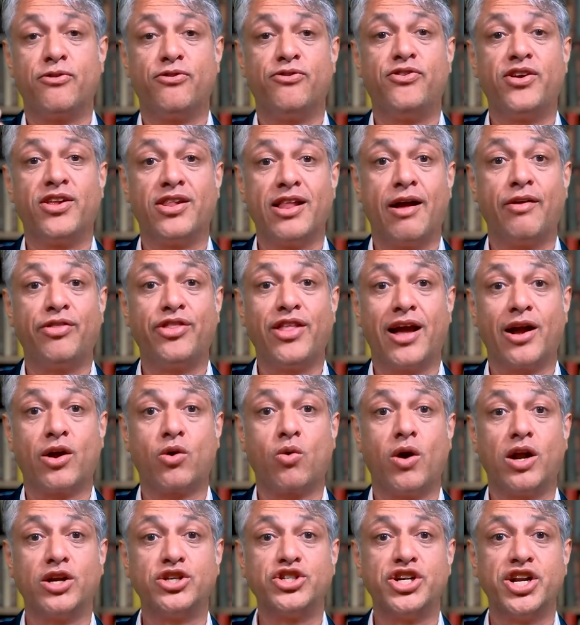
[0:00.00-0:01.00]
fill out that
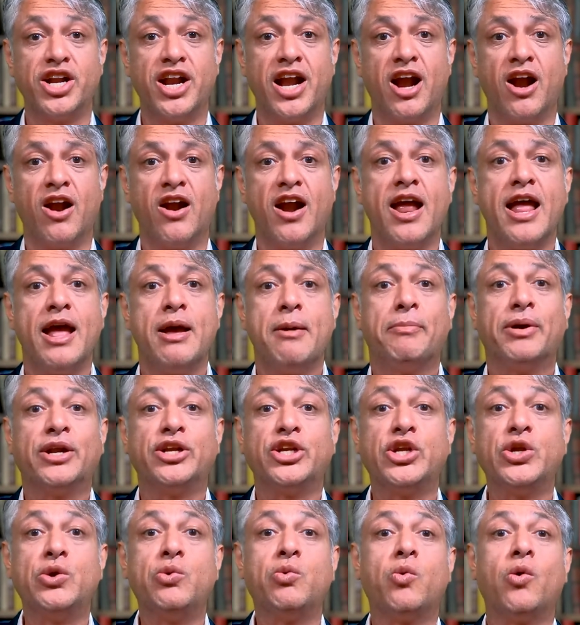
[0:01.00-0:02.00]
questionnaire. But
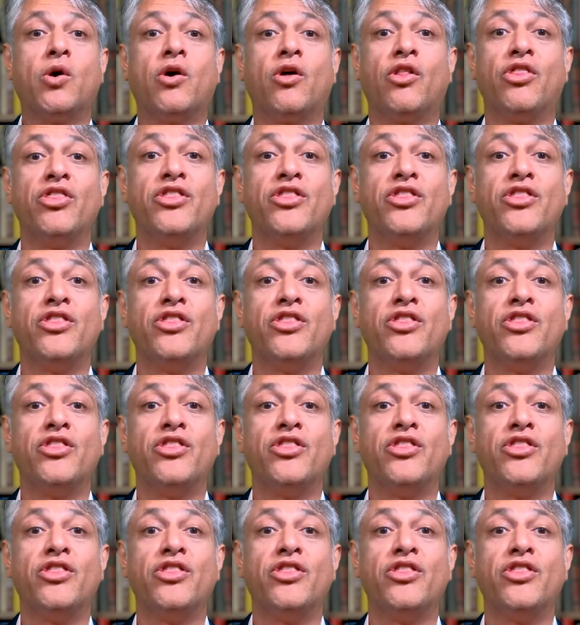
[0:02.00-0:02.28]
you will